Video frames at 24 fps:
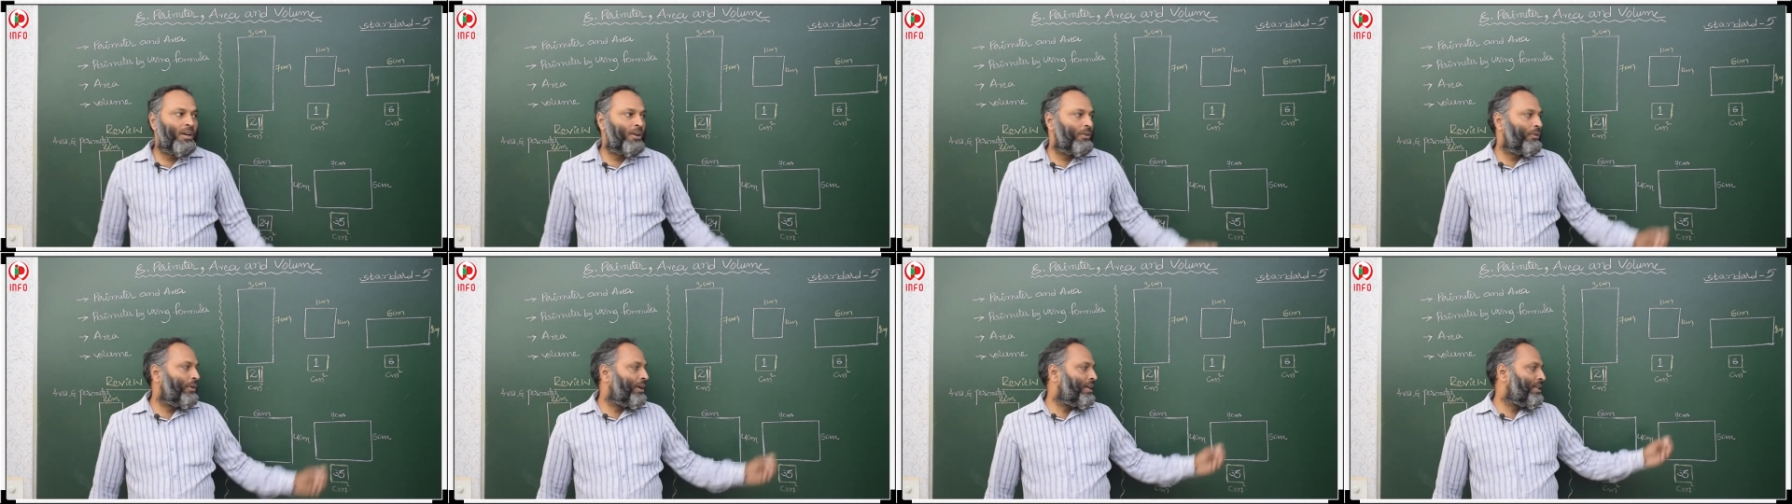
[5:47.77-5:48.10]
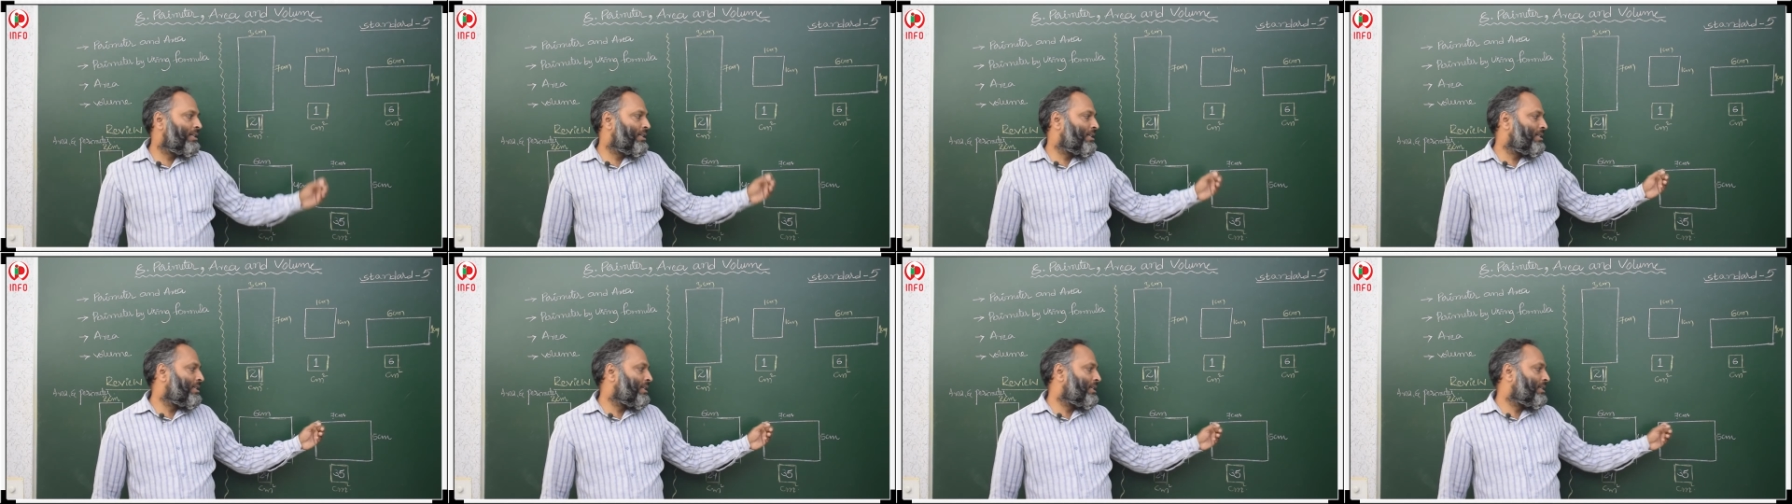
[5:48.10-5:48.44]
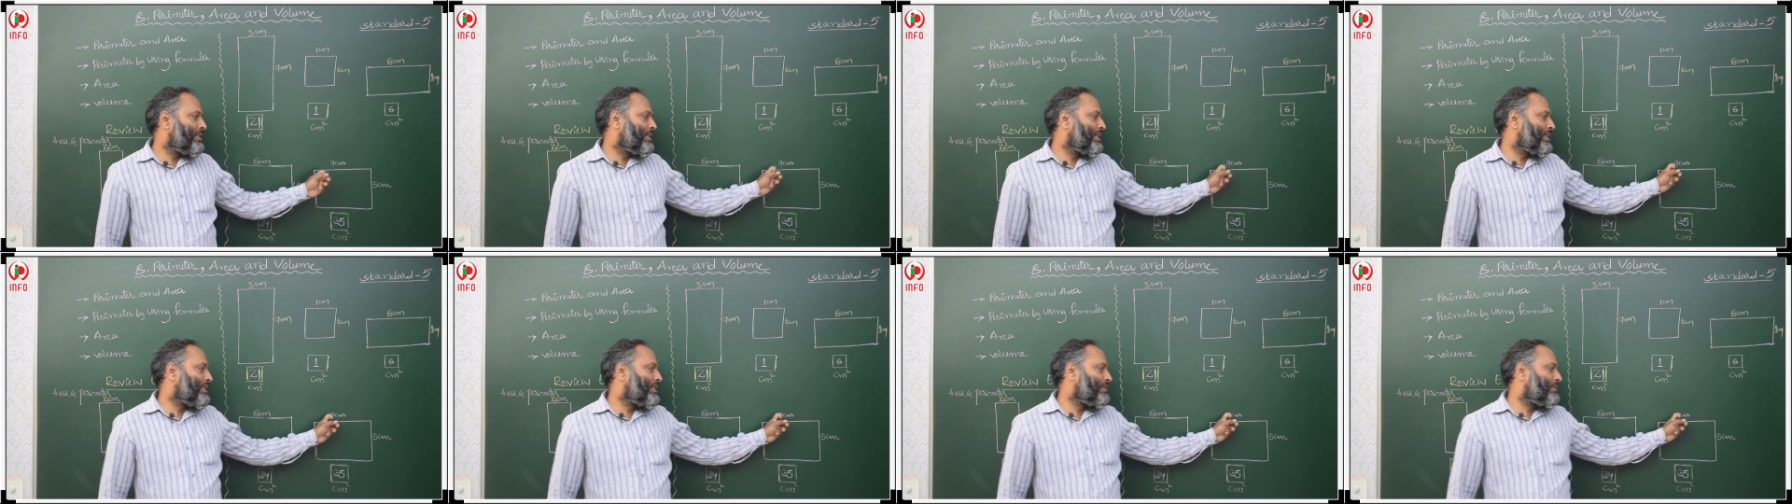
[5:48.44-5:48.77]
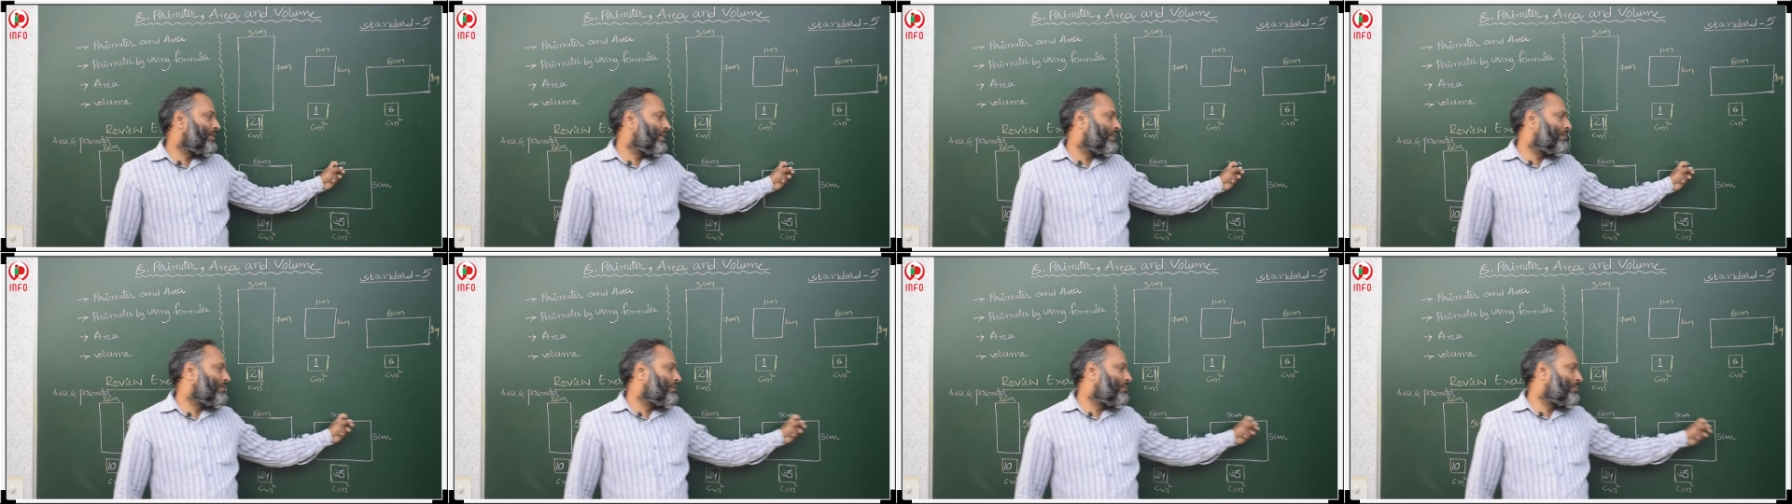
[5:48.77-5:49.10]
Two adjacent sides
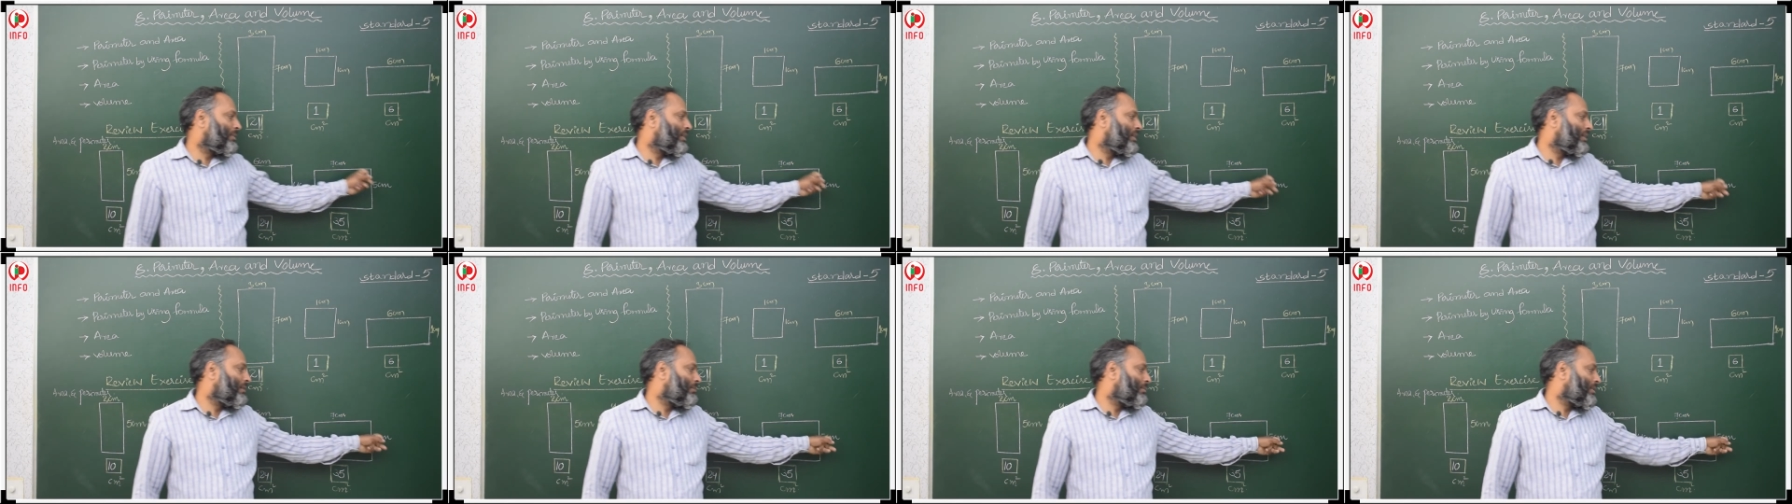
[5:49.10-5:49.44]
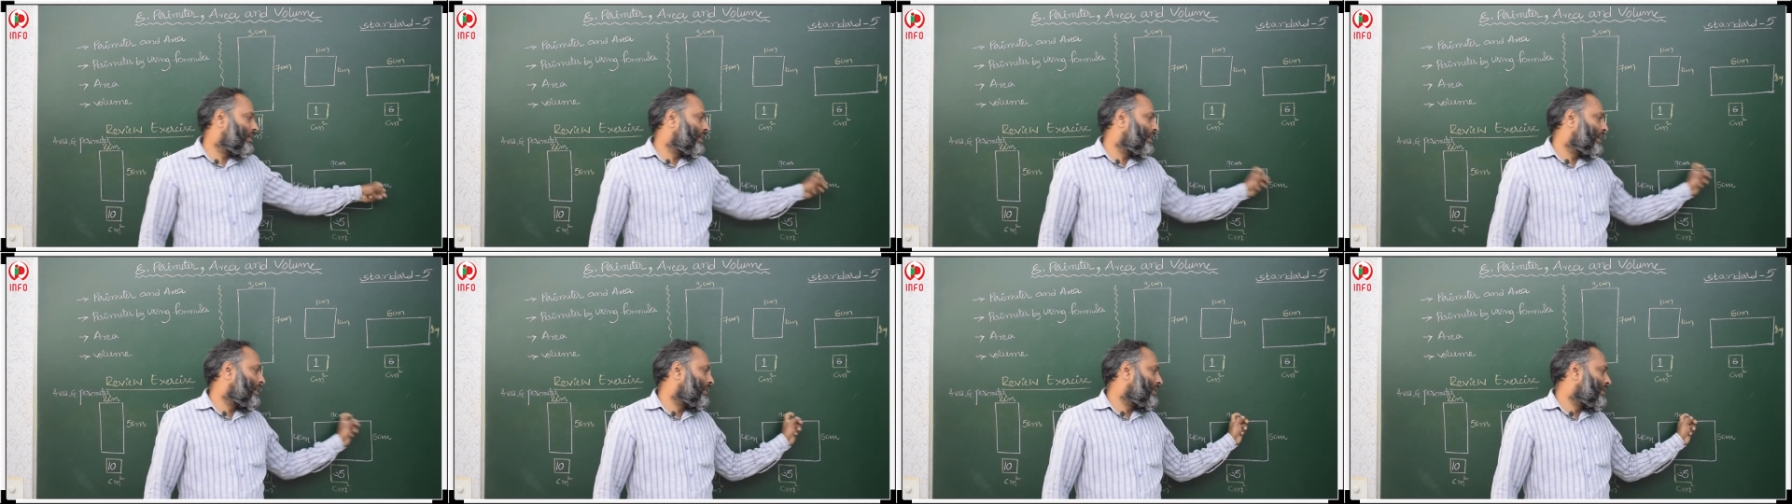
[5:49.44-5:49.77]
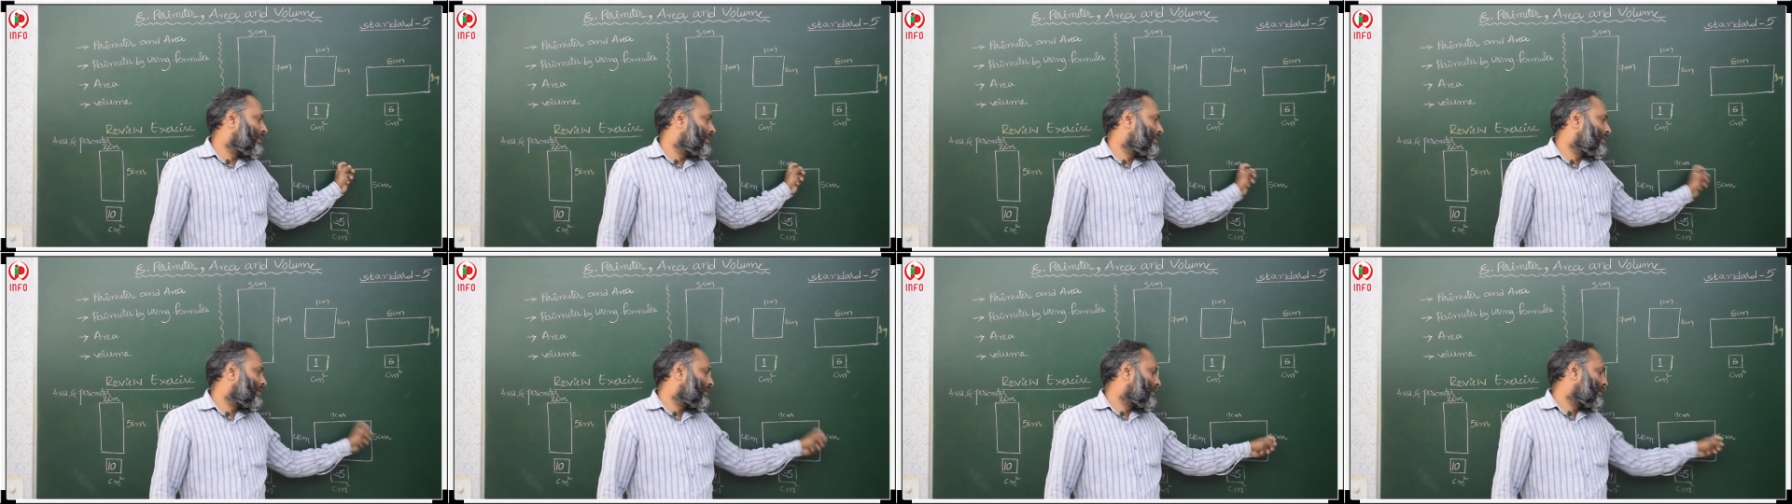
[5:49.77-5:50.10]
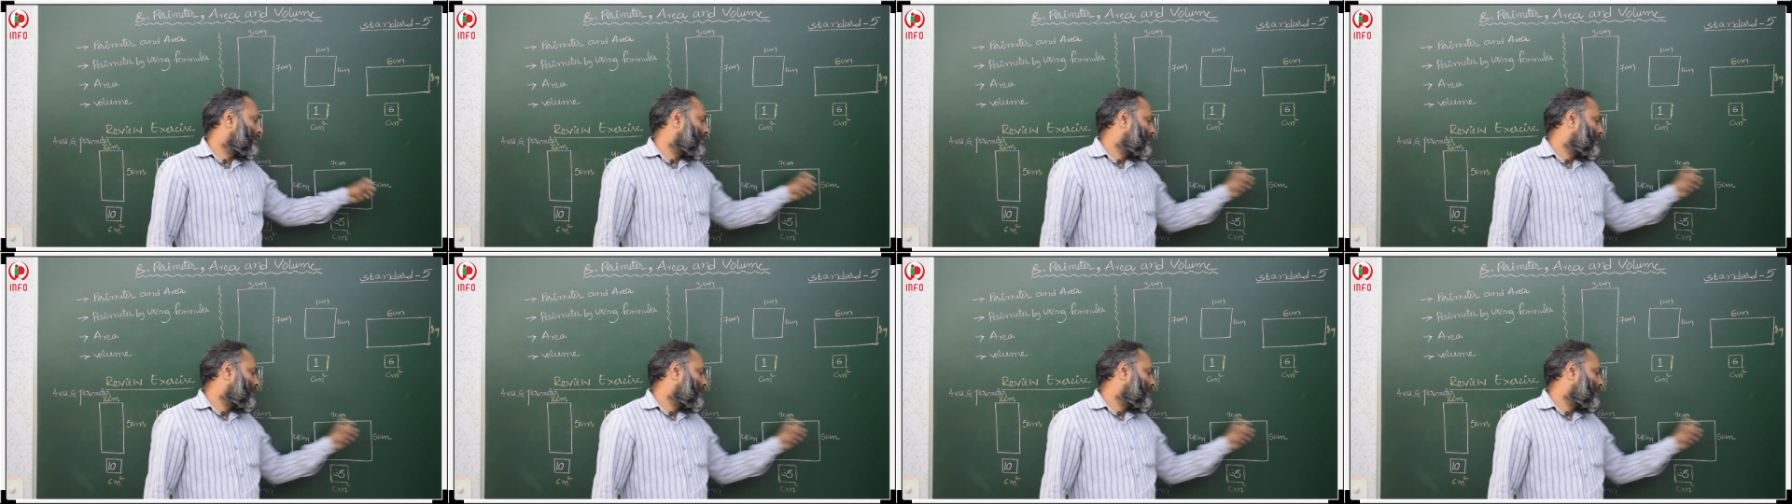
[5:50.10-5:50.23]
we have to multiply like this.